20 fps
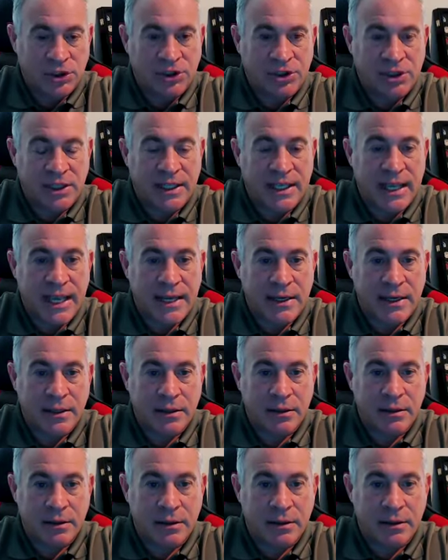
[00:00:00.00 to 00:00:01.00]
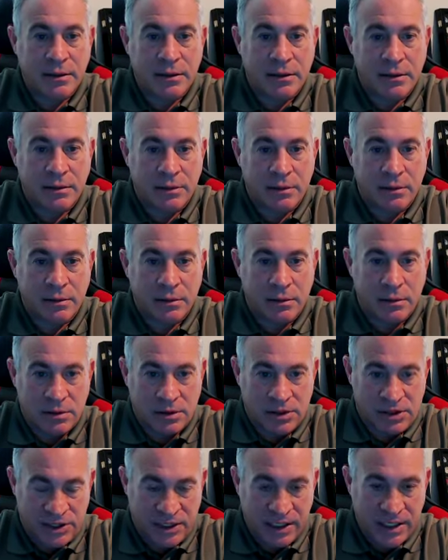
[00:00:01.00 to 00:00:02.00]
just to get
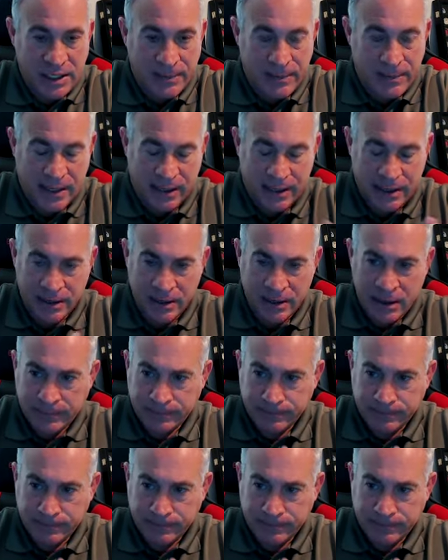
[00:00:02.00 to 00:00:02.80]
seen about it